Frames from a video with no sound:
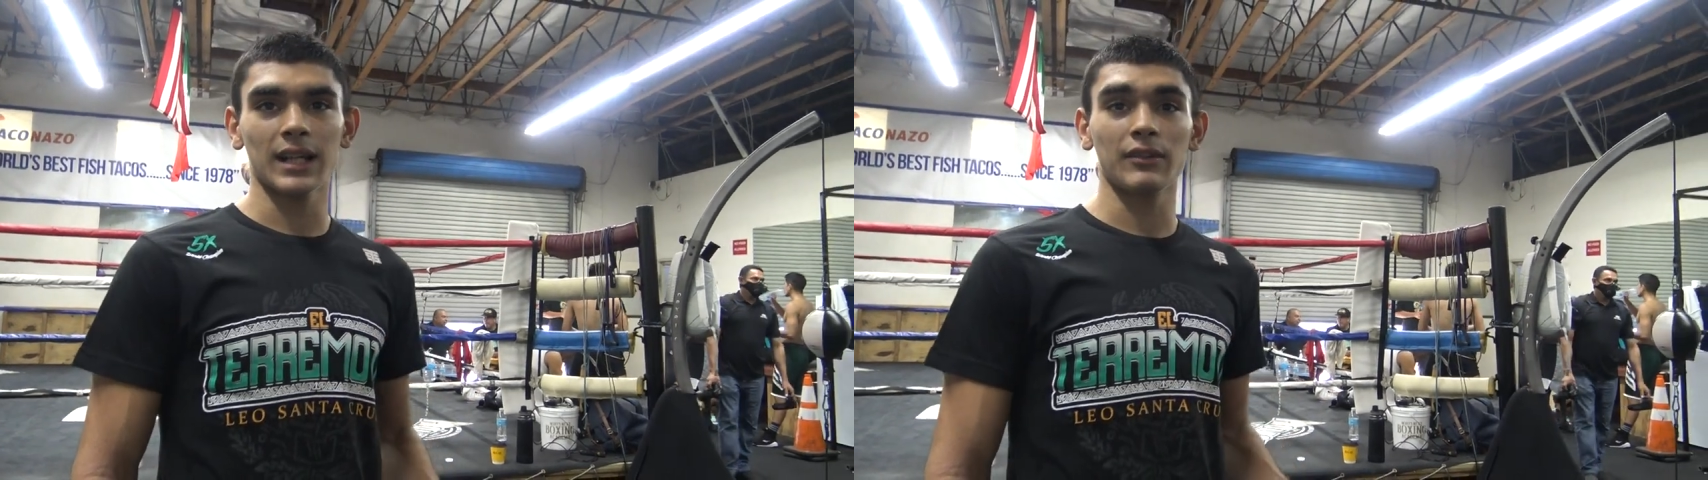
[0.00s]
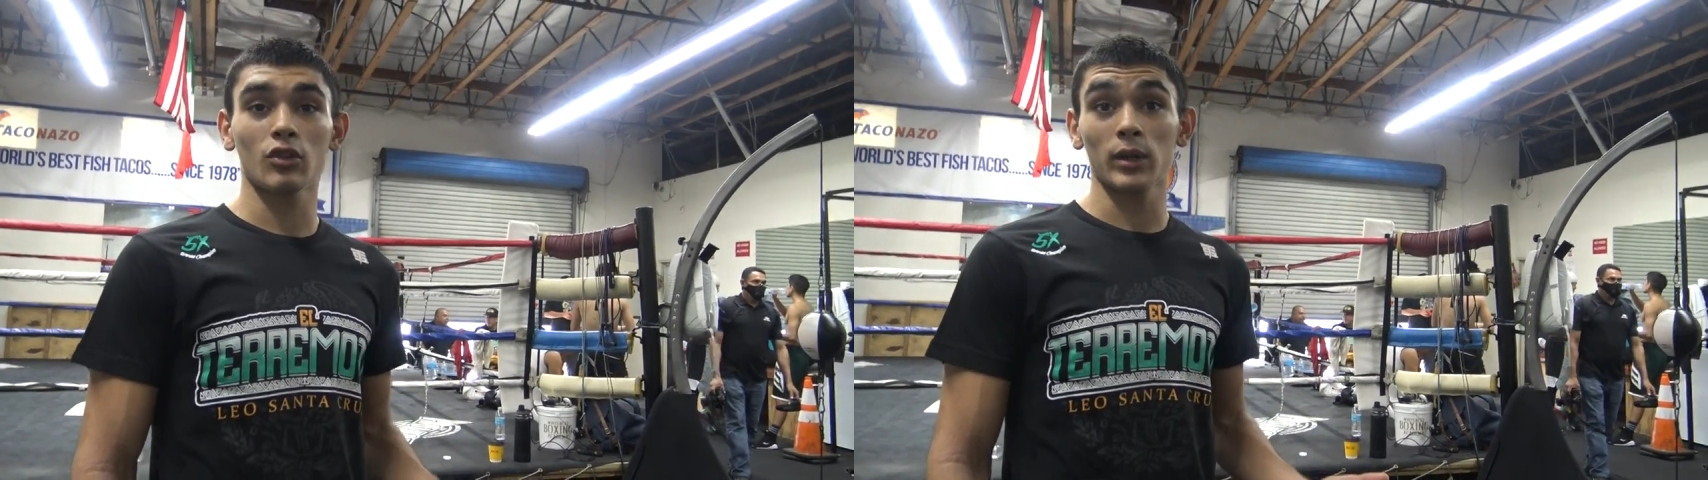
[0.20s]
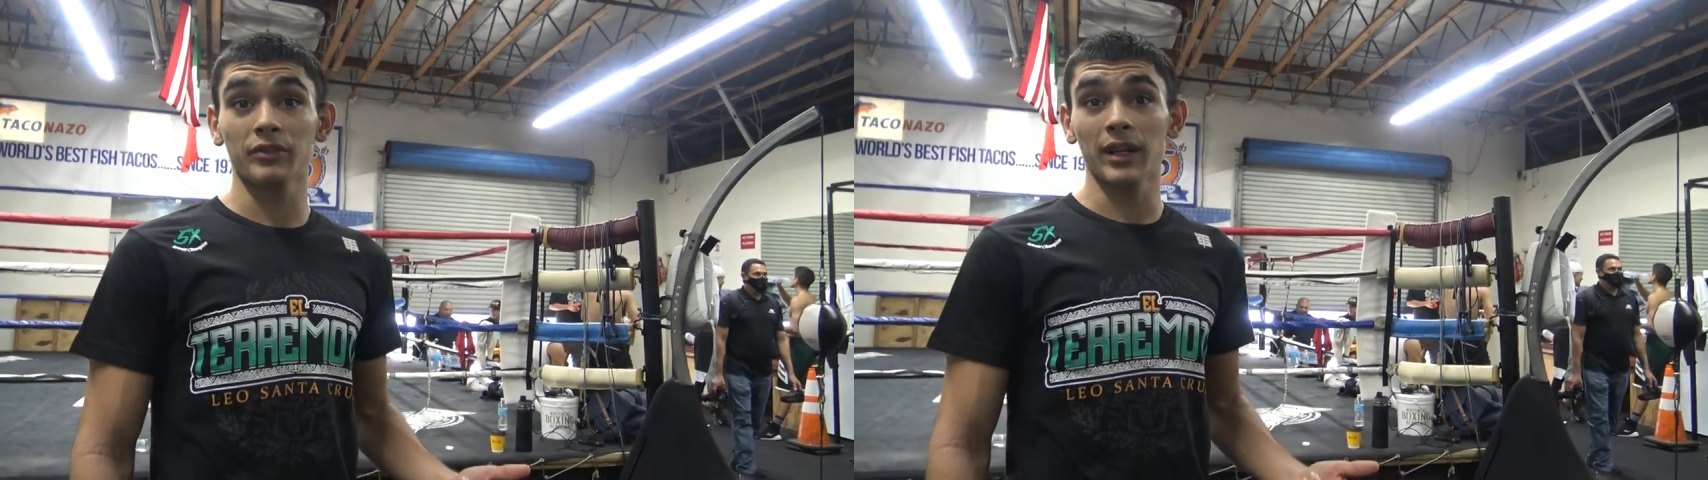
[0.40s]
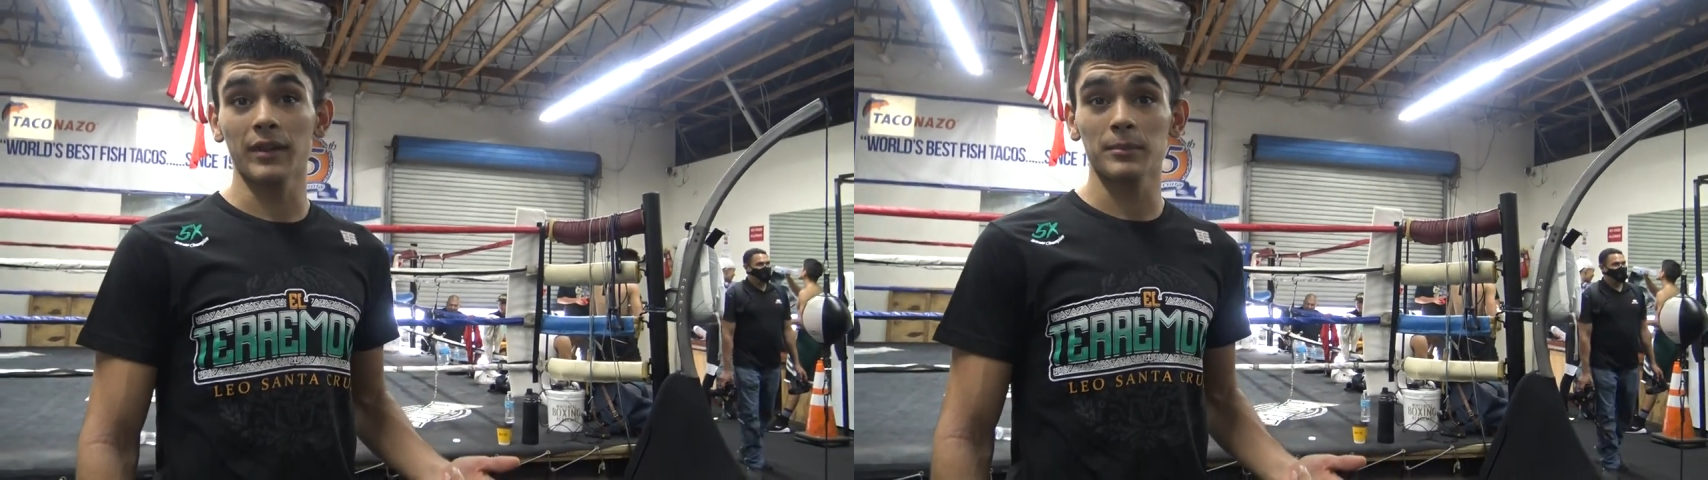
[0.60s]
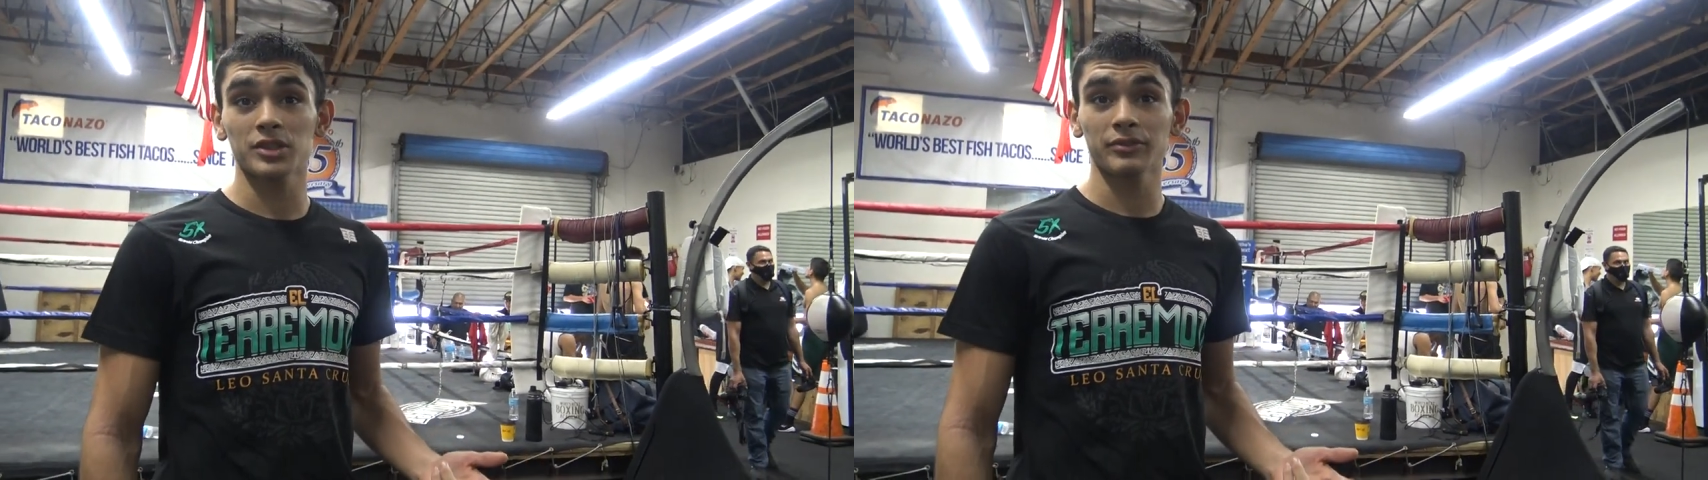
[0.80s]
I have 25
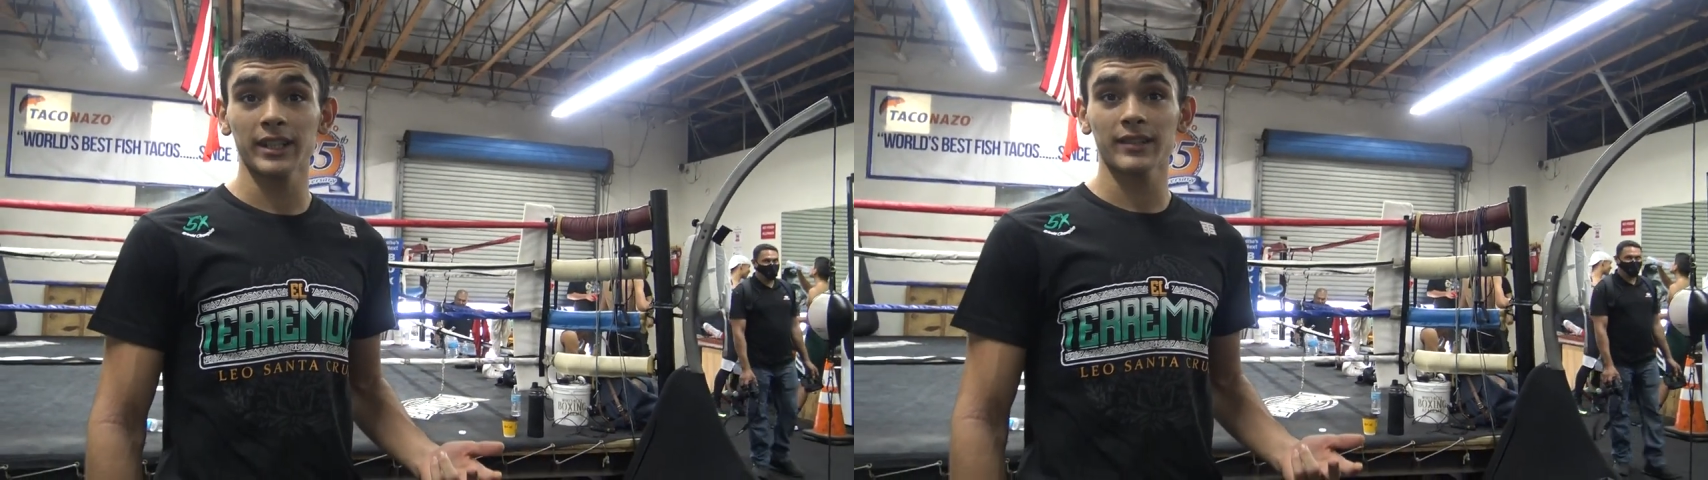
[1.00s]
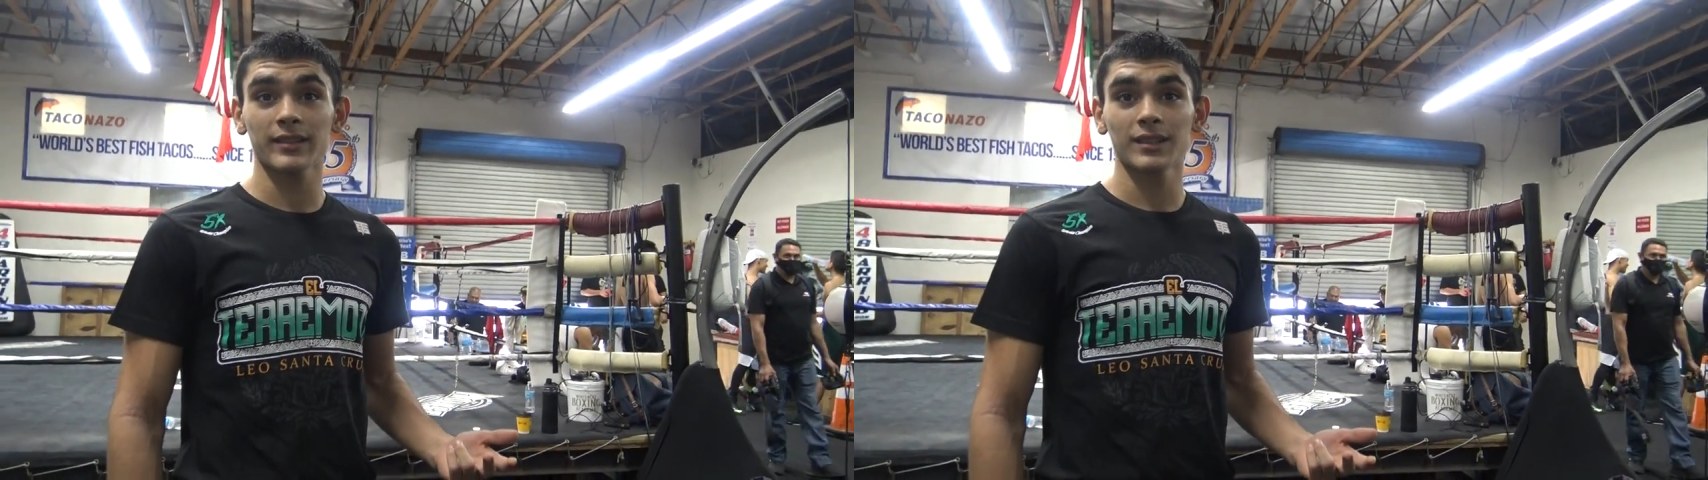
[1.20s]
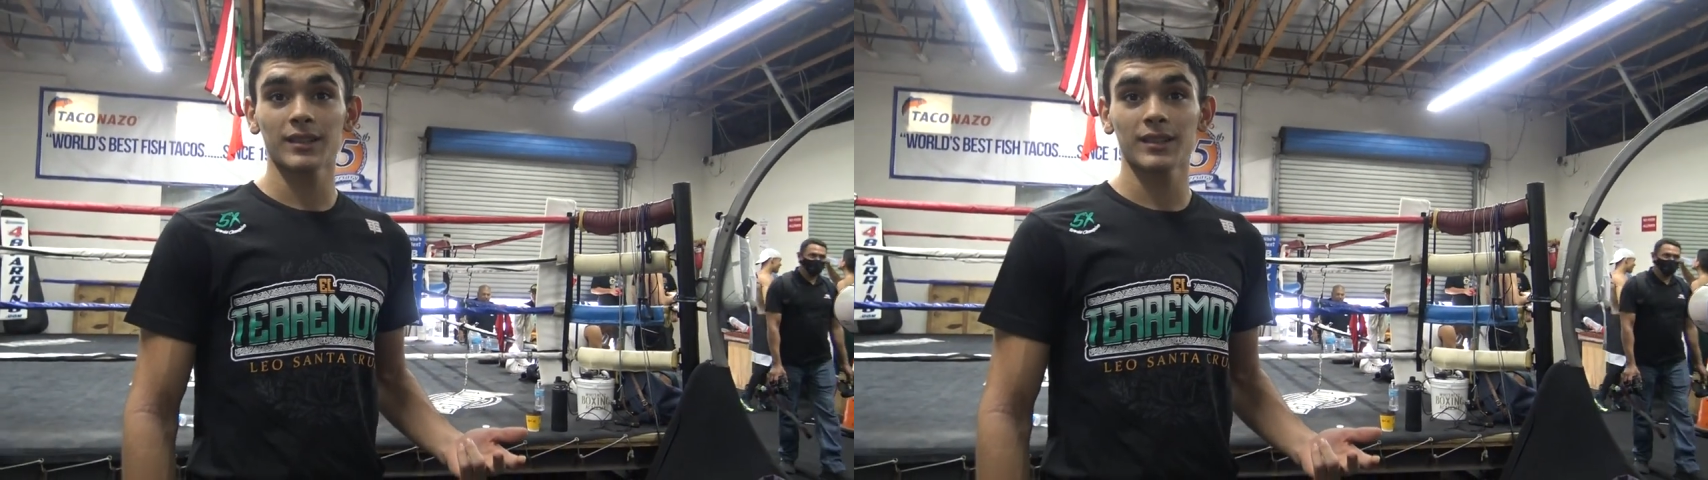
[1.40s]
amateur fights,